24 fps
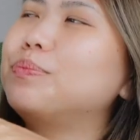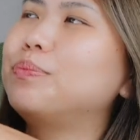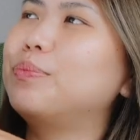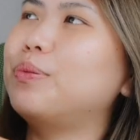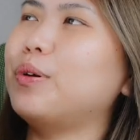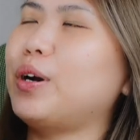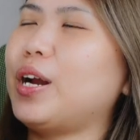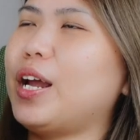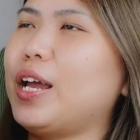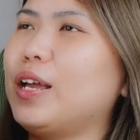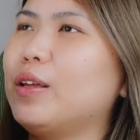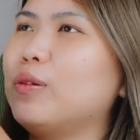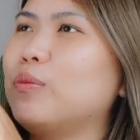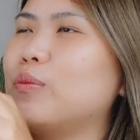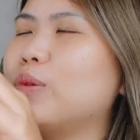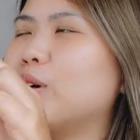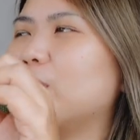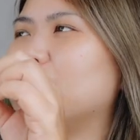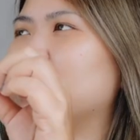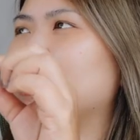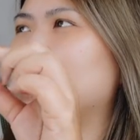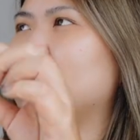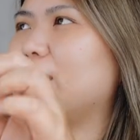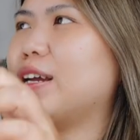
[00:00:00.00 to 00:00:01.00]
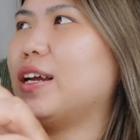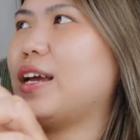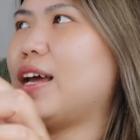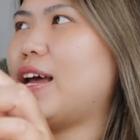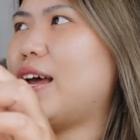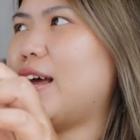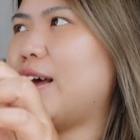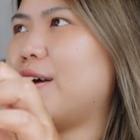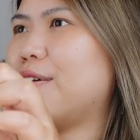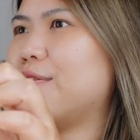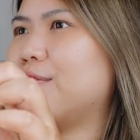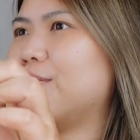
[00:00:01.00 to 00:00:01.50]
brand where they
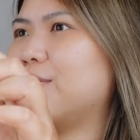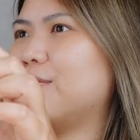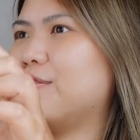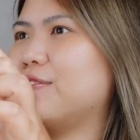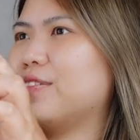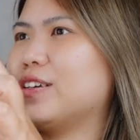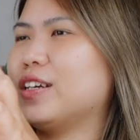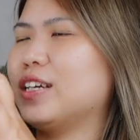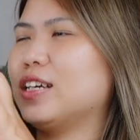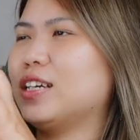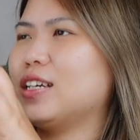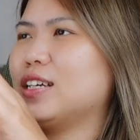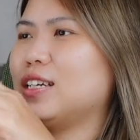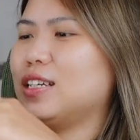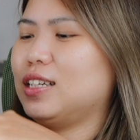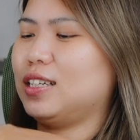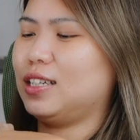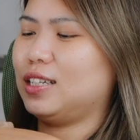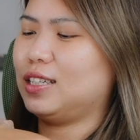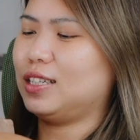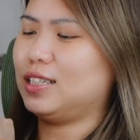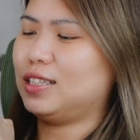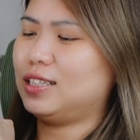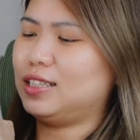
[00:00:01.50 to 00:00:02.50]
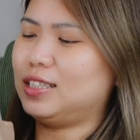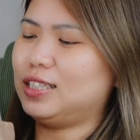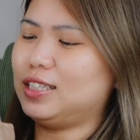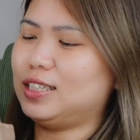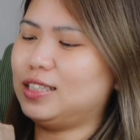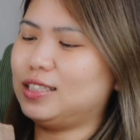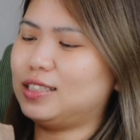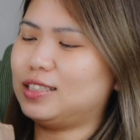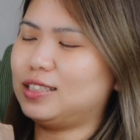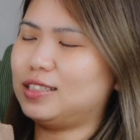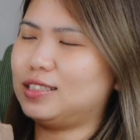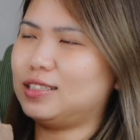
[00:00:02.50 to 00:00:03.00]
have
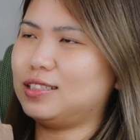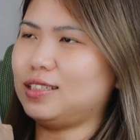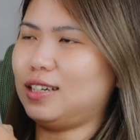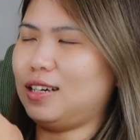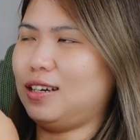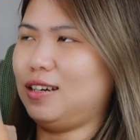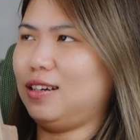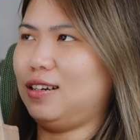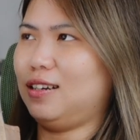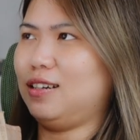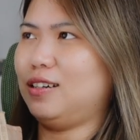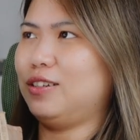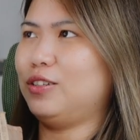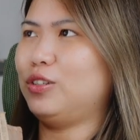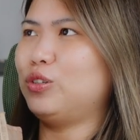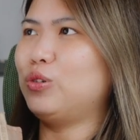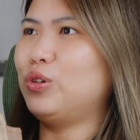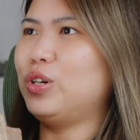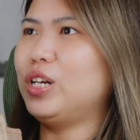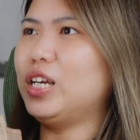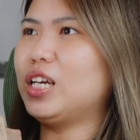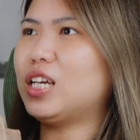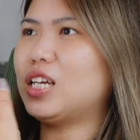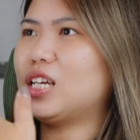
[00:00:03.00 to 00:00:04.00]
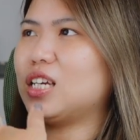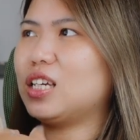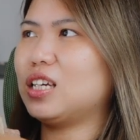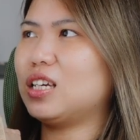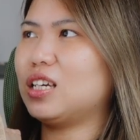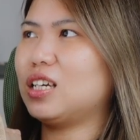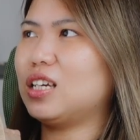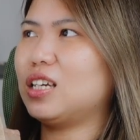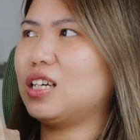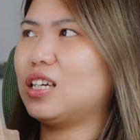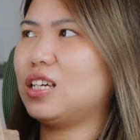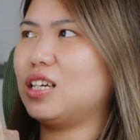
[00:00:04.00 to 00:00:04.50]
these uh, unique
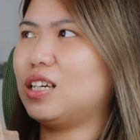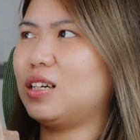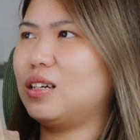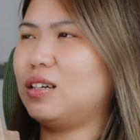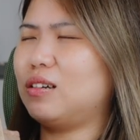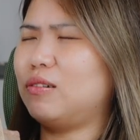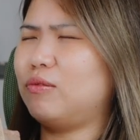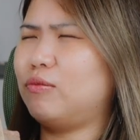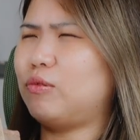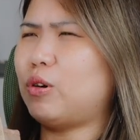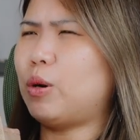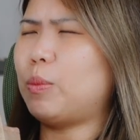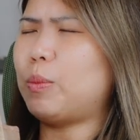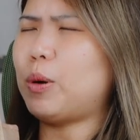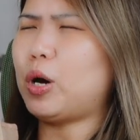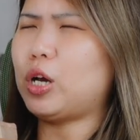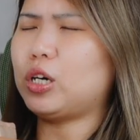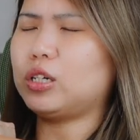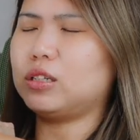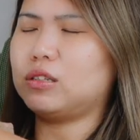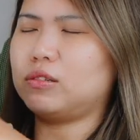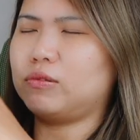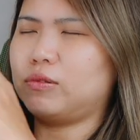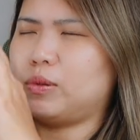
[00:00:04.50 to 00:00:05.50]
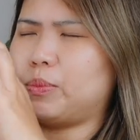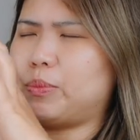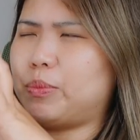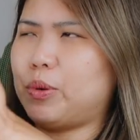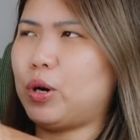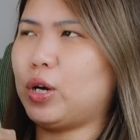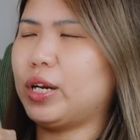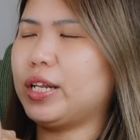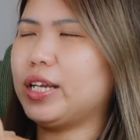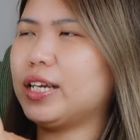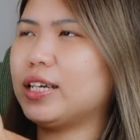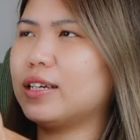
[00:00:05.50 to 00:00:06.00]
robot,
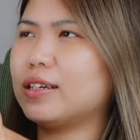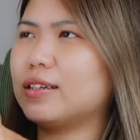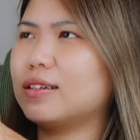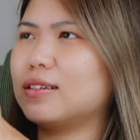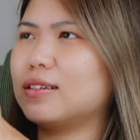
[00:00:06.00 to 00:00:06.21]
robotic